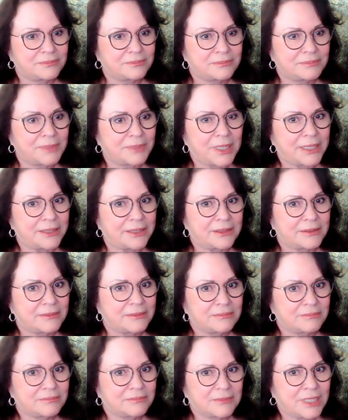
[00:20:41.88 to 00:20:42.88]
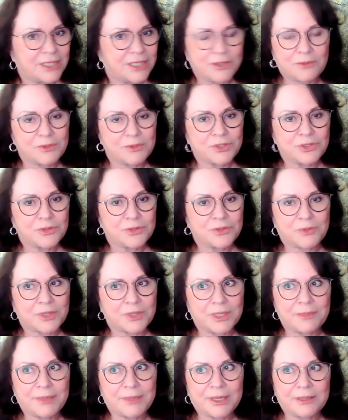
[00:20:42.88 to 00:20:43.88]
Biden. I don't want you to
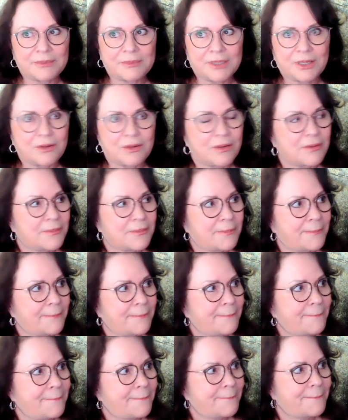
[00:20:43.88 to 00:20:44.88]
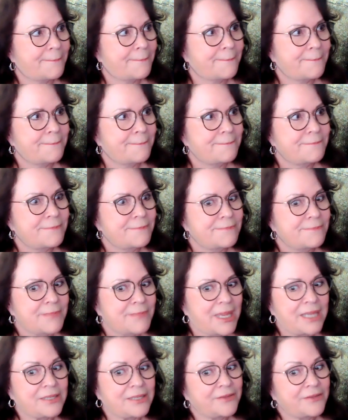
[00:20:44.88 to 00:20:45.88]
worry about them at all.
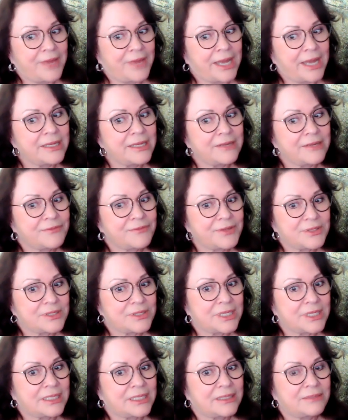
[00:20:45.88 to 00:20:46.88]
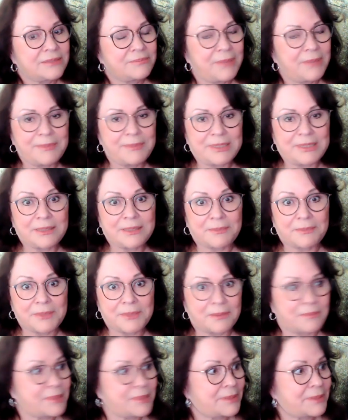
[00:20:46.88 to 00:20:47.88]
And the Vatican feels like maybe some of
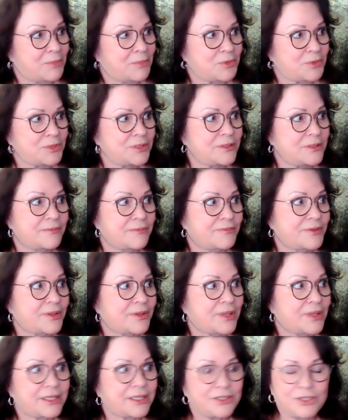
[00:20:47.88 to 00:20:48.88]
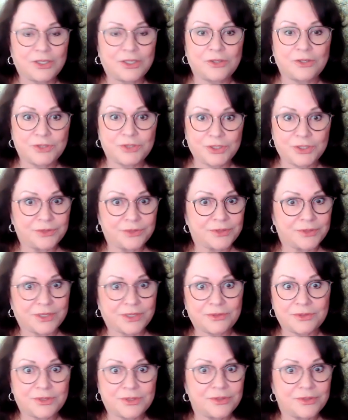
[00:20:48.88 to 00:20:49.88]
them, but most of them feel like, you know, dudes,
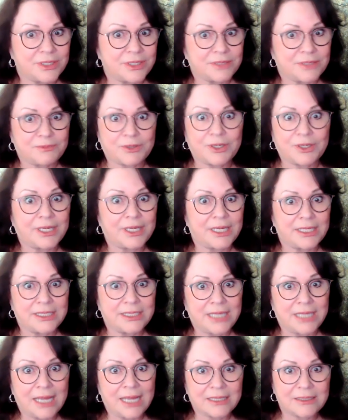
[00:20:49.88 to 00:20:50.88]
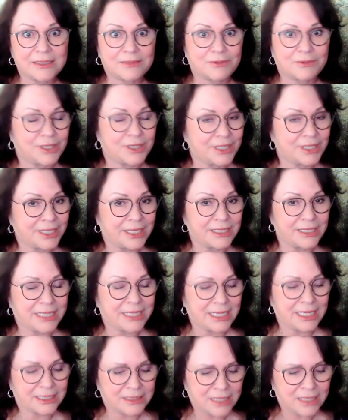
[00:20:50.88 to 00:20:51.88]
don't do this. We're going to get taxed. We're going to get
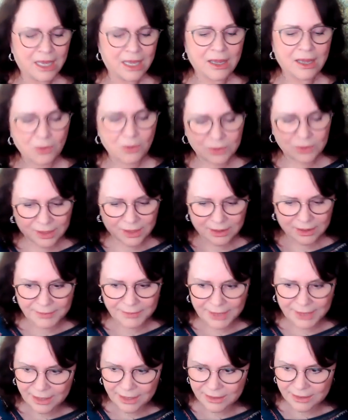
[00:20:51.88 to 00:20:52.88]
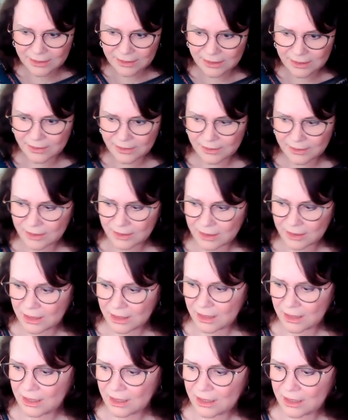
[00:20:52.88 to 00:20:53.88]
taxed. Hold on, let me ask.
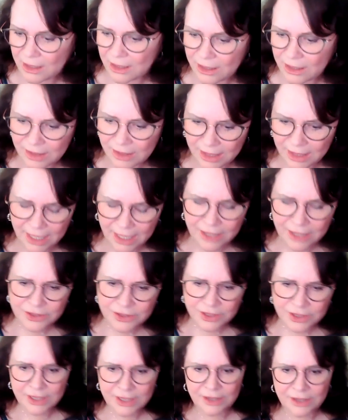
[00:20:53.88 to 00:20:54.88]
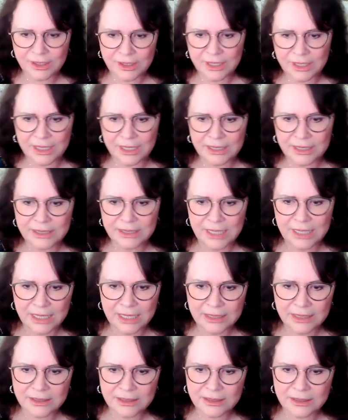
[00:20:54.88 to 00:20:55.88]
Are they actually going to get
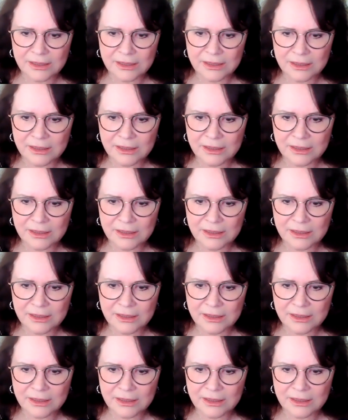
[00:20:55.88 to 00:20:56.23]
taxed?